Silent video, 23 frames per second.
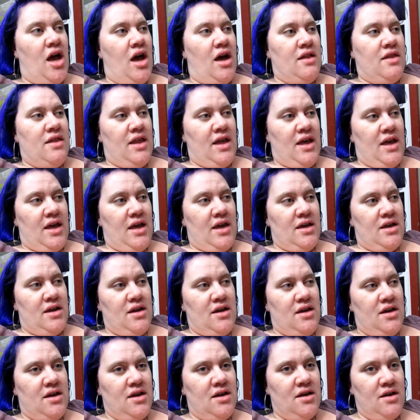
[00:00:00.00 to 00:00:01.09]
And
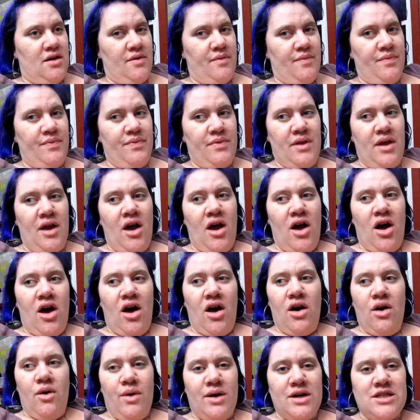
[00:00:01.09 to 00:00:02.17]
then
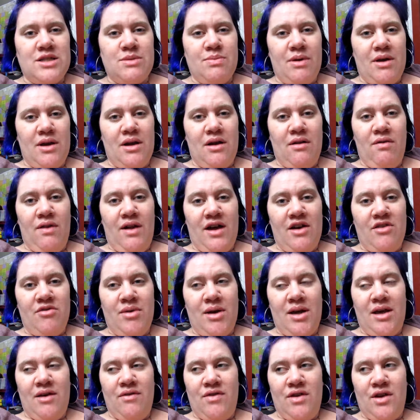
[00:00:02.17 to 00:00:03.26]
Oh, I spent a lot of
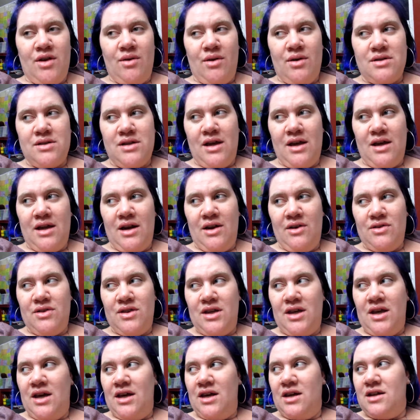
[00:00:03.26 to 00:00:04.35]
my evening while I was hanging out with
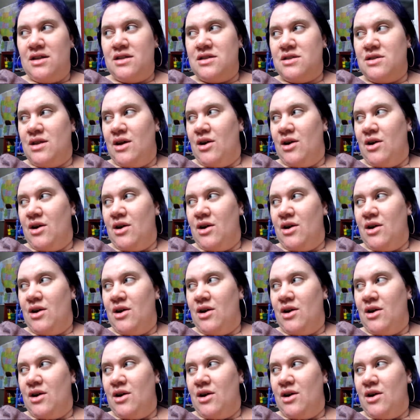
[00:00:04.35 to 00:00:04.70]
the kids.